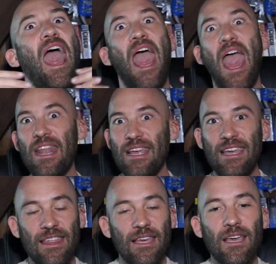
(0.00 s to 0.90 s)

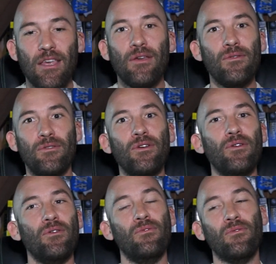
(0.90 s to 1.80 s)
Anything you
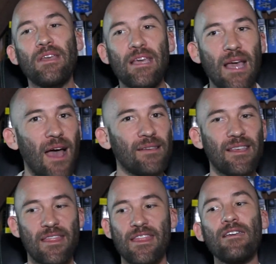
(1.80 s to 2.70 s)
do, yes,
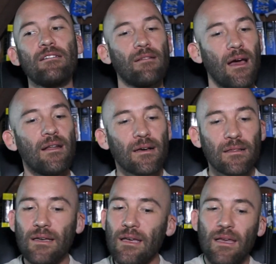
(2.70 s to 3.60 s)

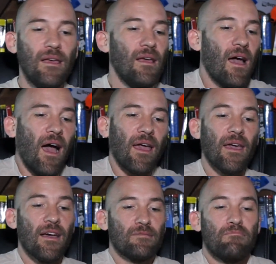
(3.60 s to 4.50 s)
theoretically, I
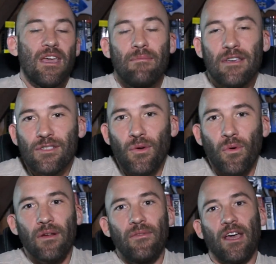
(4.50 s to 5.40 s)
guess maybe
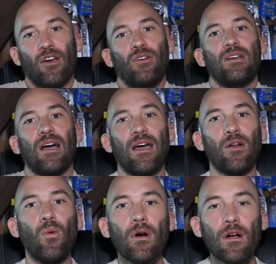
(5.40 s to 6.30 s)
sort of, it could kind
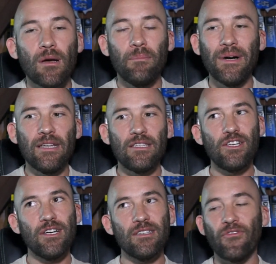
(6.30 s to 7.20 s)
of work, but it's
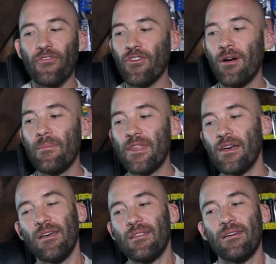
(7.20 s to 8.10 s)
just from
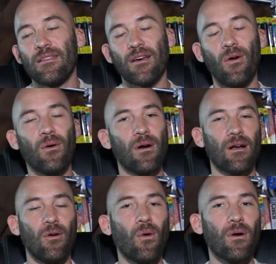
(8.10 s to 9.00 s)
the
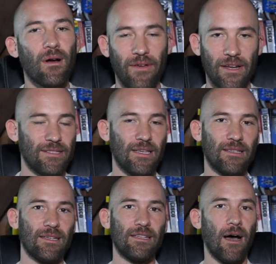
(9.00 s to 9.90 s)
core of it,
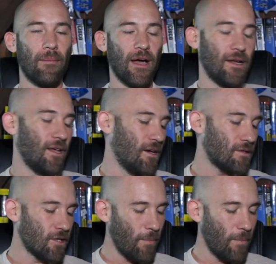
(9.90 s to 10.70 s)
it's a dumb idea. So